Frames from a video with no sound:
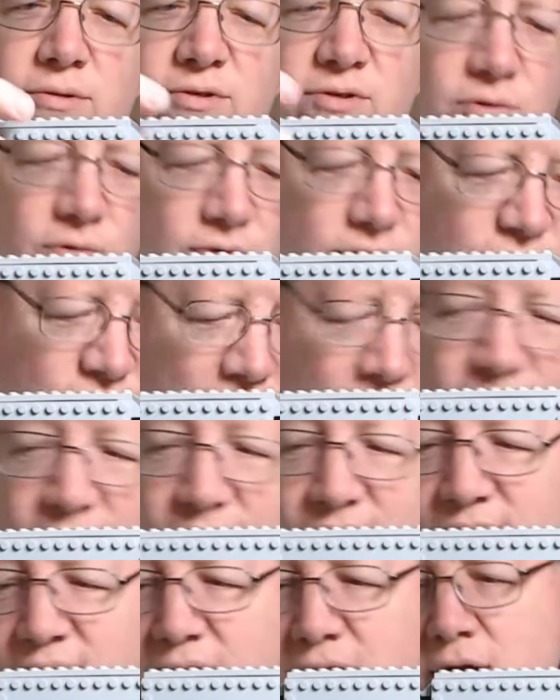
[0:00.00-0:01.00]
storage
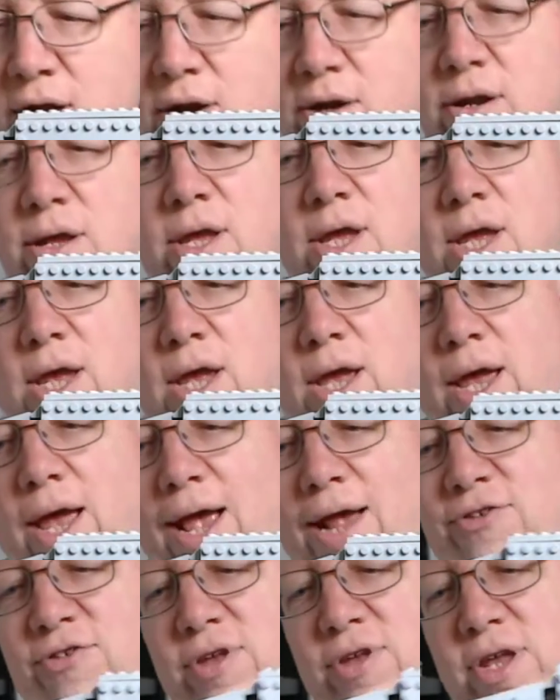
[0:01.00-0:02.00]
options there.
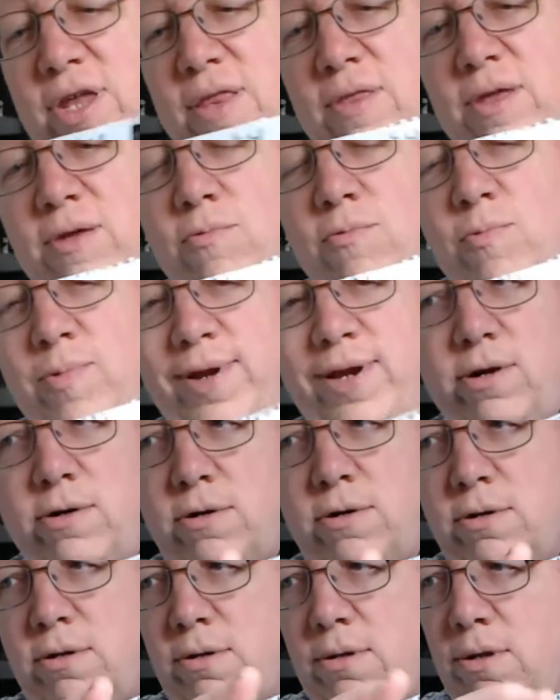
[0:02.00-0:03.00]
Actually, the
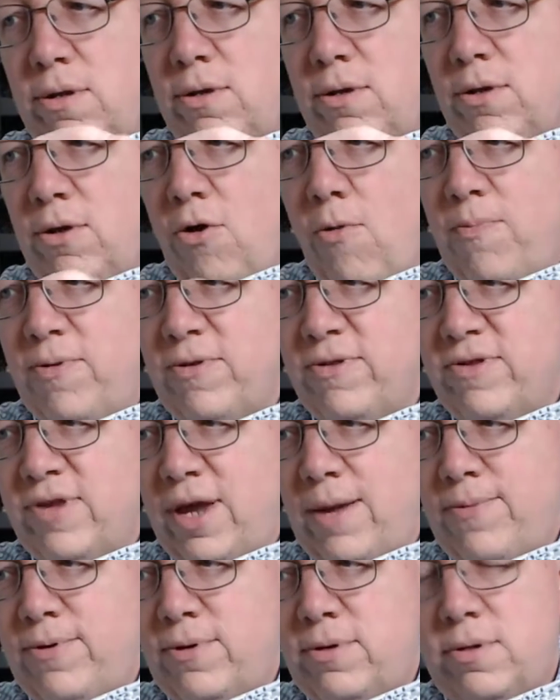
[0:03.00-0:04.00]
rear opens
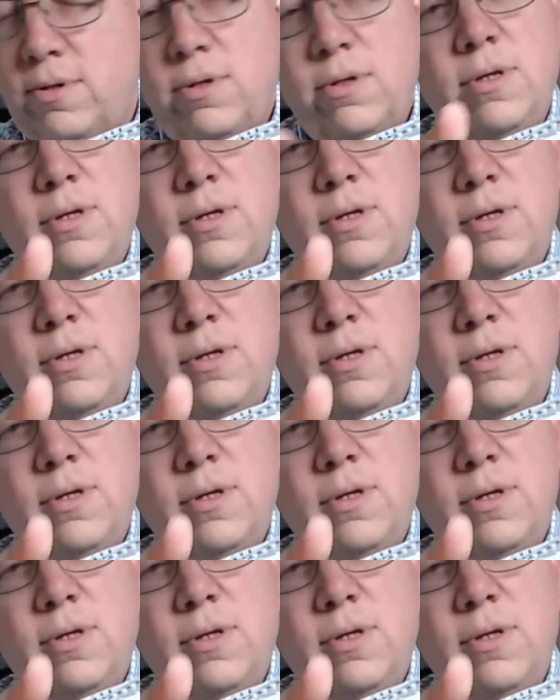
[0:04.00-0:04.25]
up,